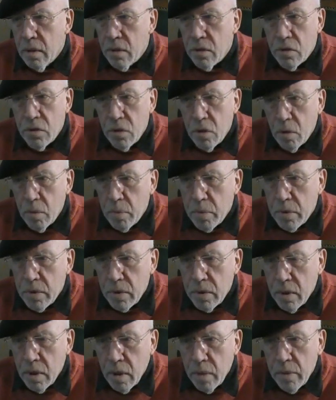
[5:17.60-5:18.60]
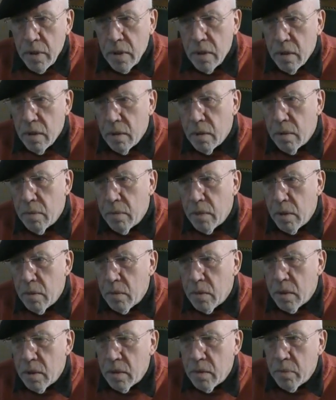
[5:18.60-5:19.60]
shops. I mean, at the
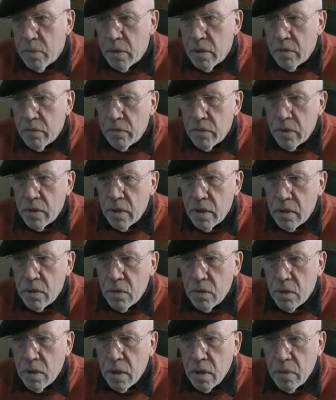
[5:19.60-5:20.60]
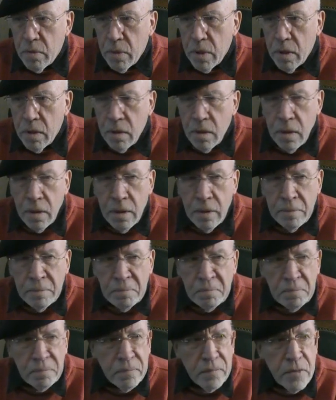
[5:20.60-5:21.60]
moment in Biddeford, they're talking about
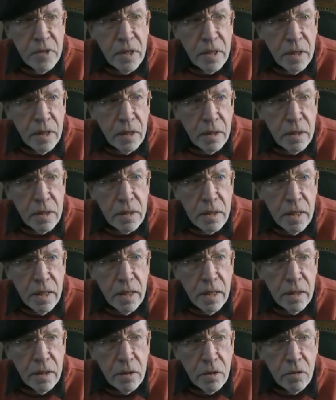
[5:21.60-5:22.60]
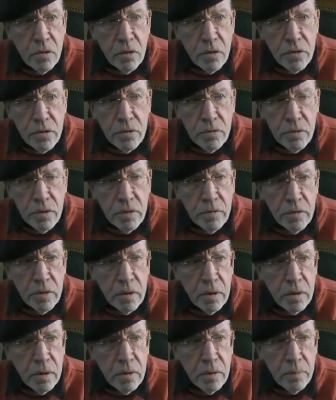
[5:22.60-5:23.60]
taking this land across the
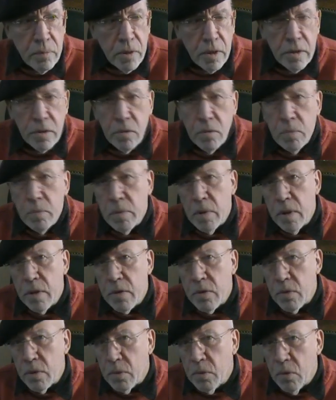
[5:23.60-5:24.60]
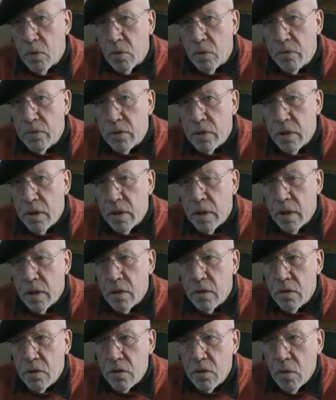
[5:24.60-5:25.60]
river, a place called Brunswick Wharf, and turning it
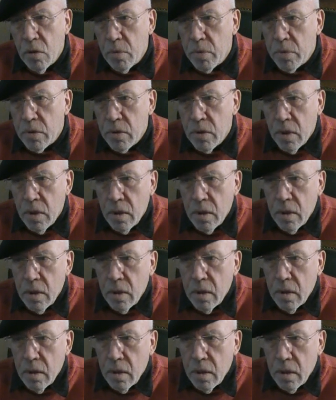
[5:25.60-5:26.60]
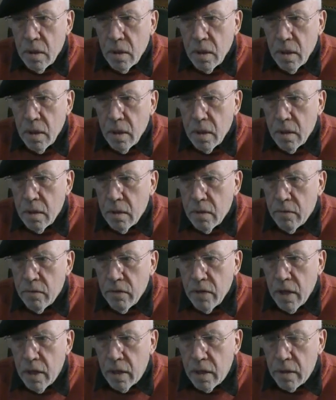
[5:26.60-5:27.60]
into shops and
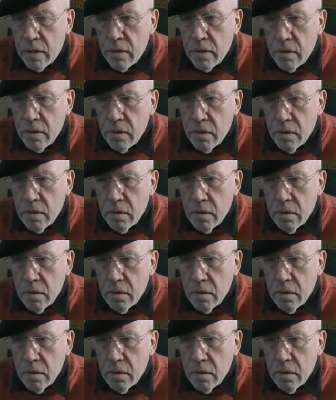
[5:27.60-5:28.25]
flats.